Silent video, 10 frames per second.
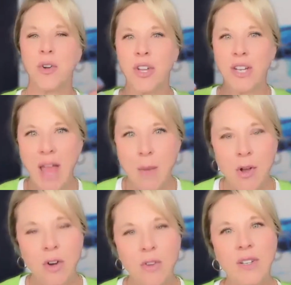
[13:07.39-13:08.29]
good
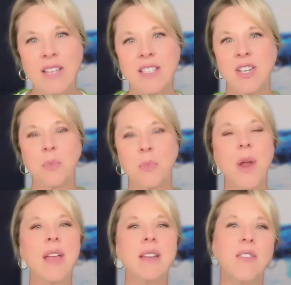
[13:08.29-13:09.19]
chemical release in your
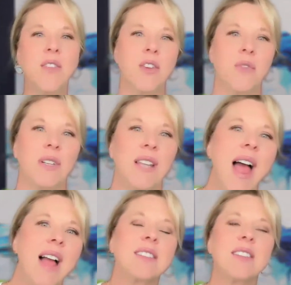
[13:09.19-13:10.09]
brain, and then you
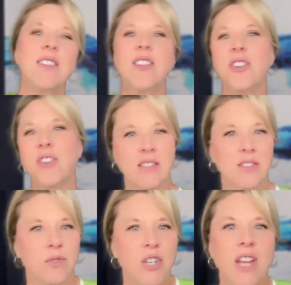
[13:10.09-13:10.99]
relax, and then you're not
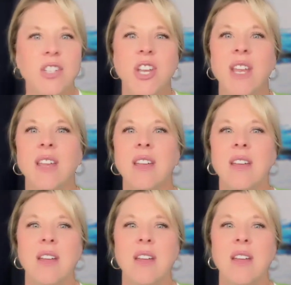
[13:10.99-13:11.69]
so judgy,